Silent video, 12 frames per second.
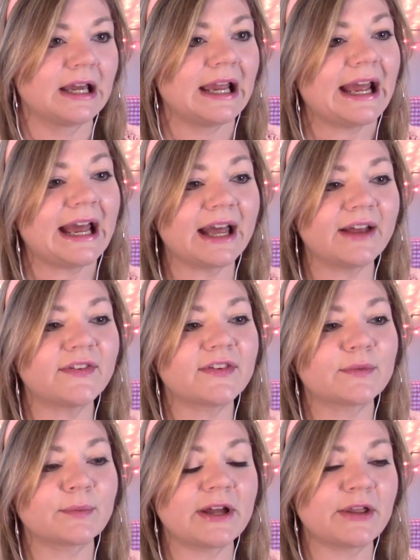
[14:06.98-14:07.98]

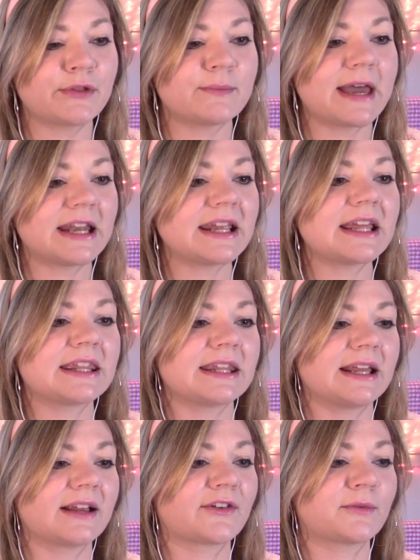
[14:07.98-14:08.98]
As with many
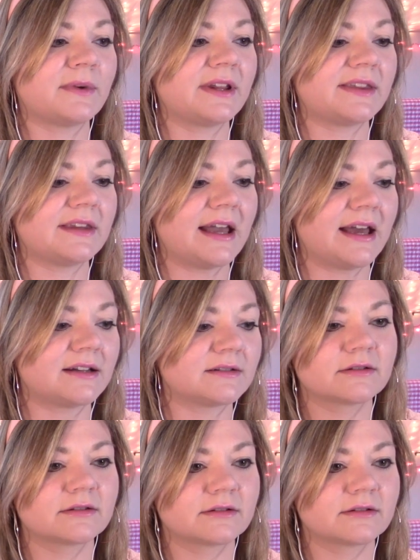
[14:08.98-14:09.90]
things with none.